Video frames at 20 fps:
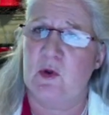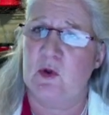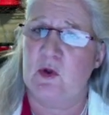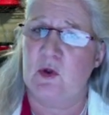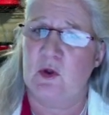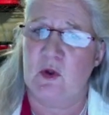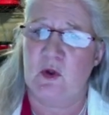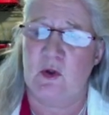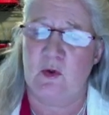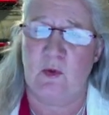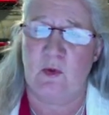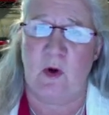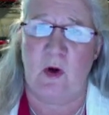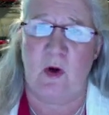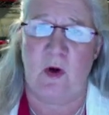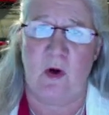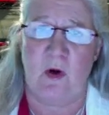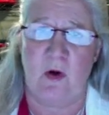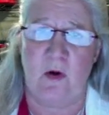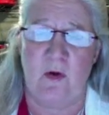you
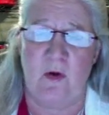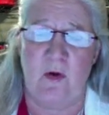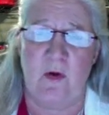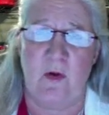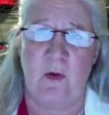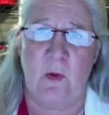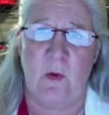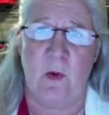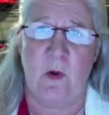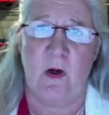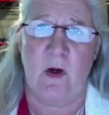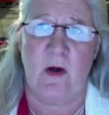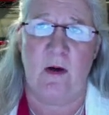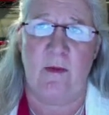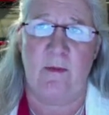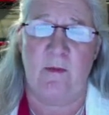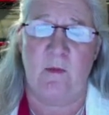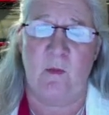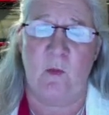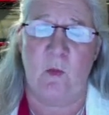are
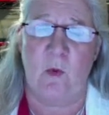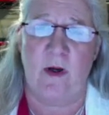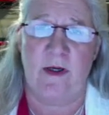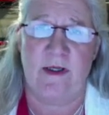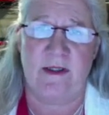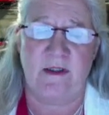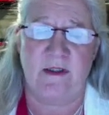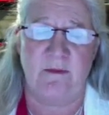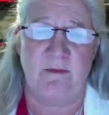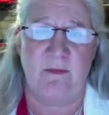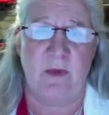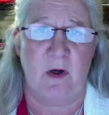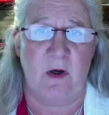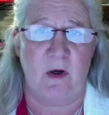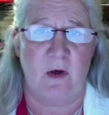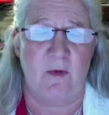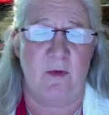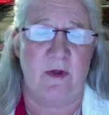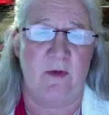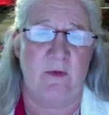wanting to
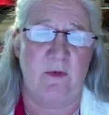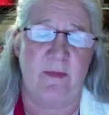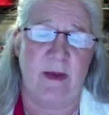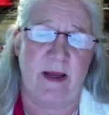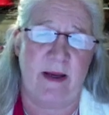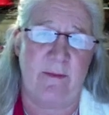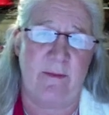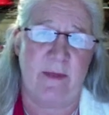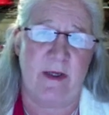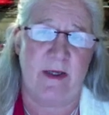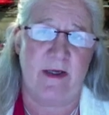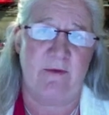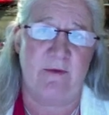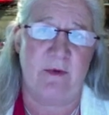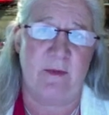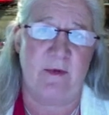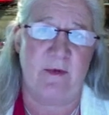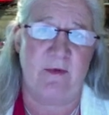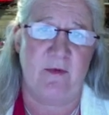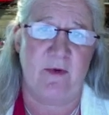borrow and repay money
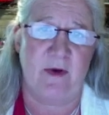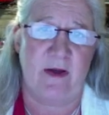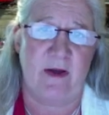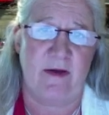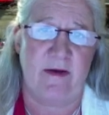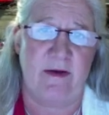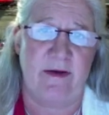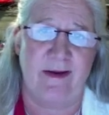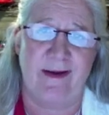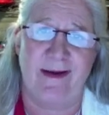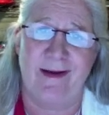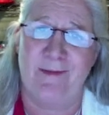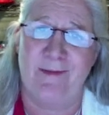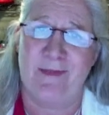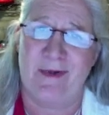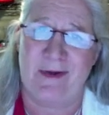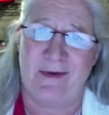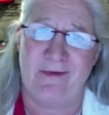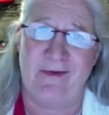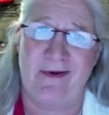from a friend, but
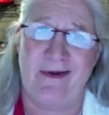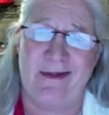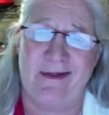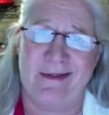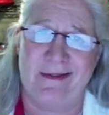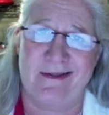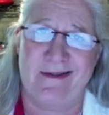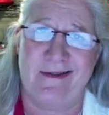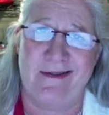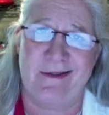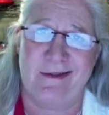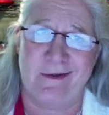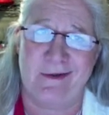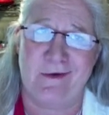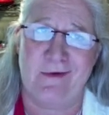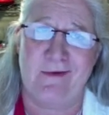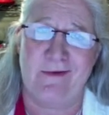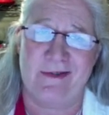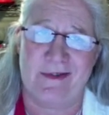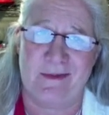your friend is a little
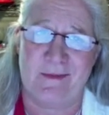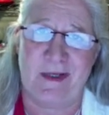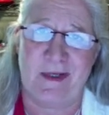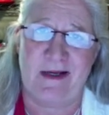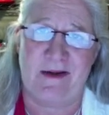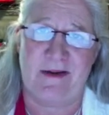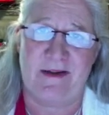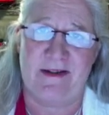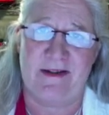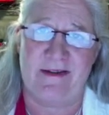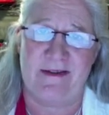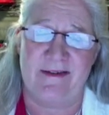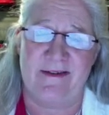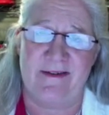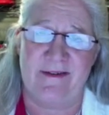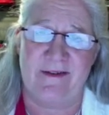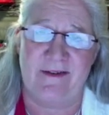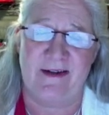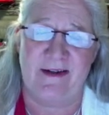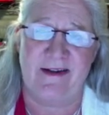nervous about it,
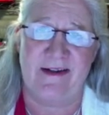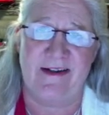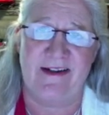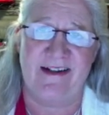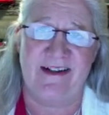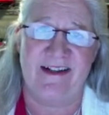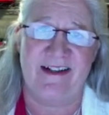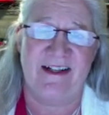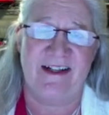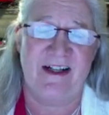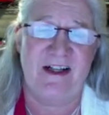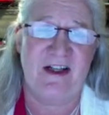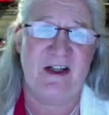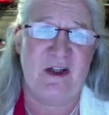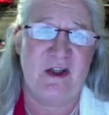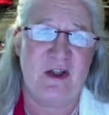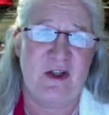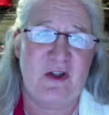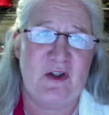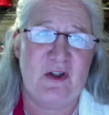right?
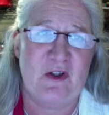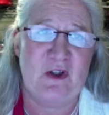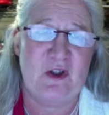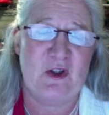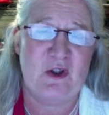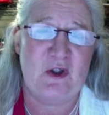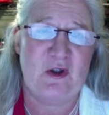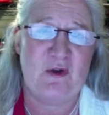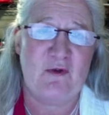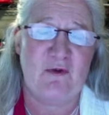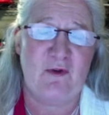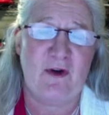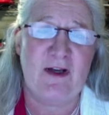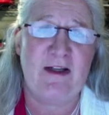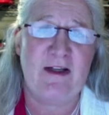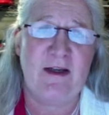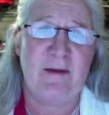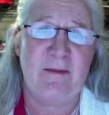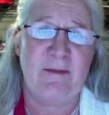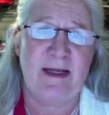Your friend
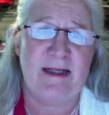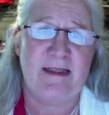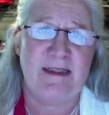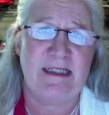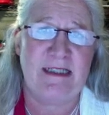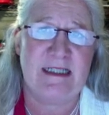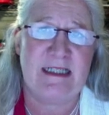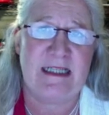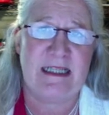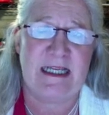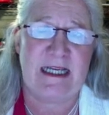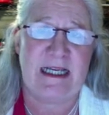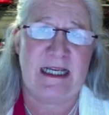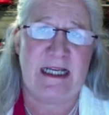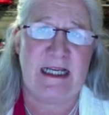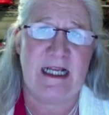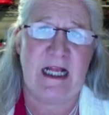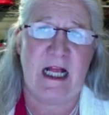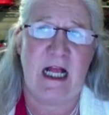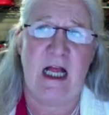can basically
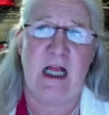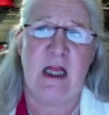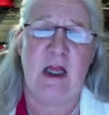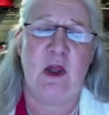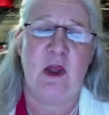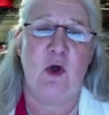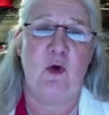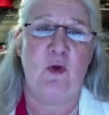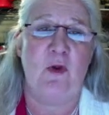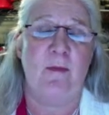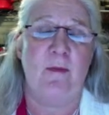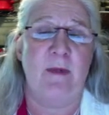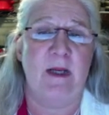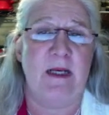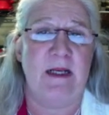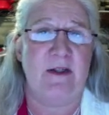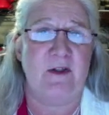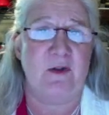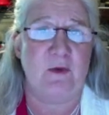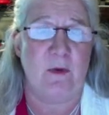loan the money
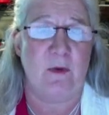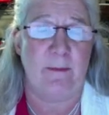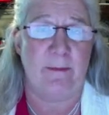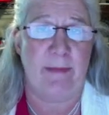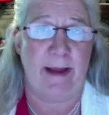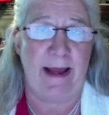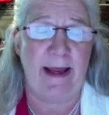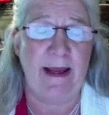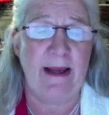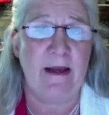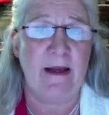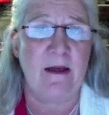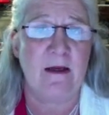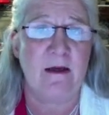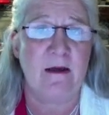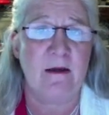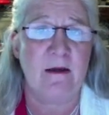to a bank,